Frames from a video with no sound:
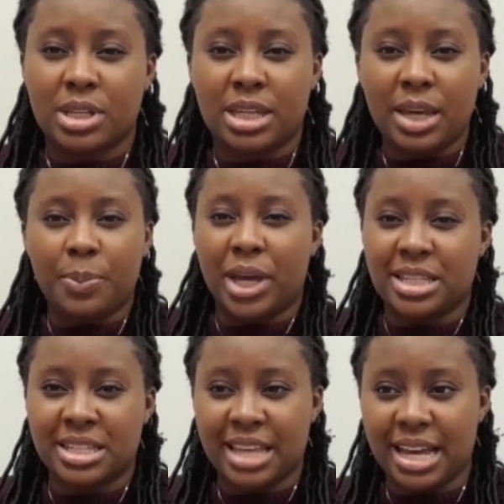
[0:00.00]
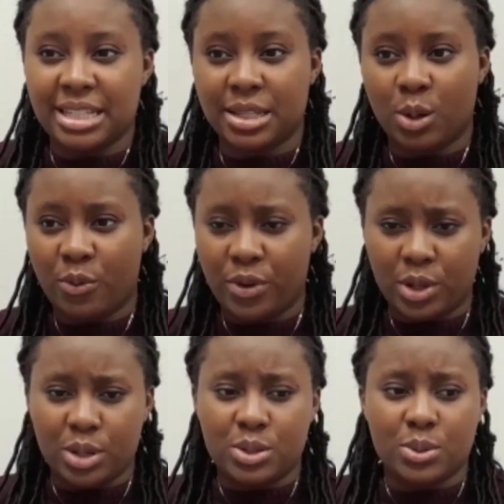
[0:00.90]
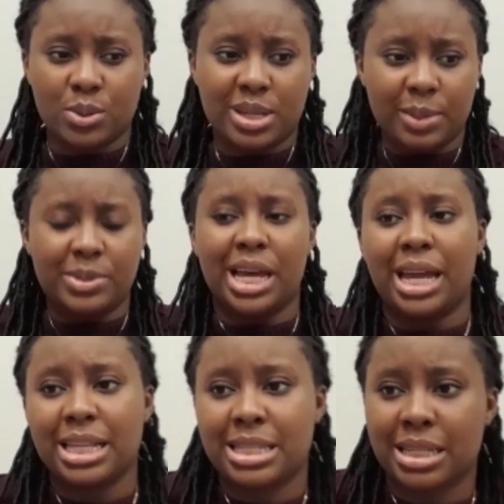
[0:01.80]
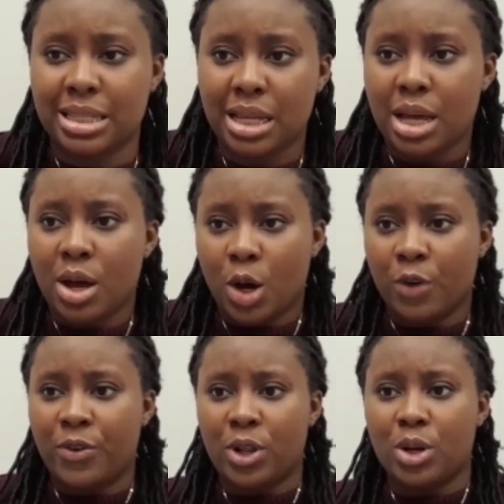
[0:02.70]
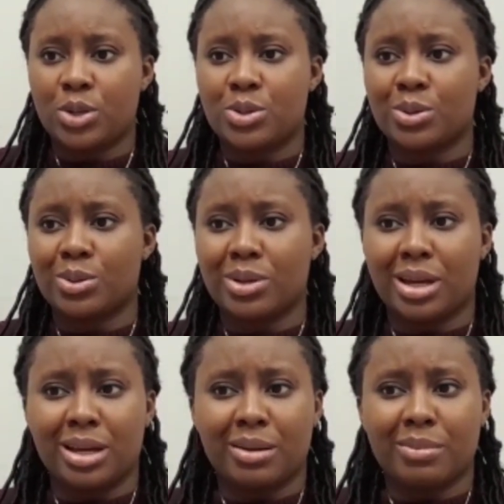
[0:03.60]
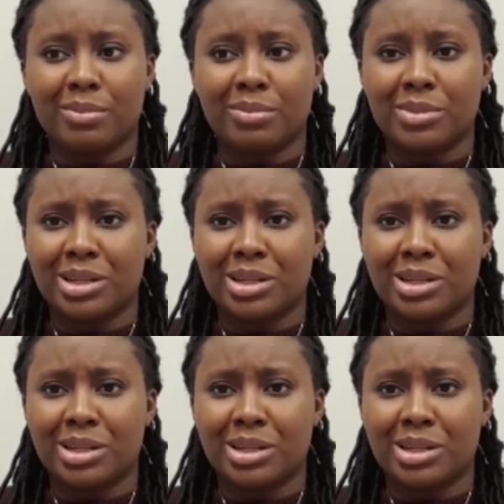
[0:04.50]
keep exercising, or failure to keep dieting, or failure to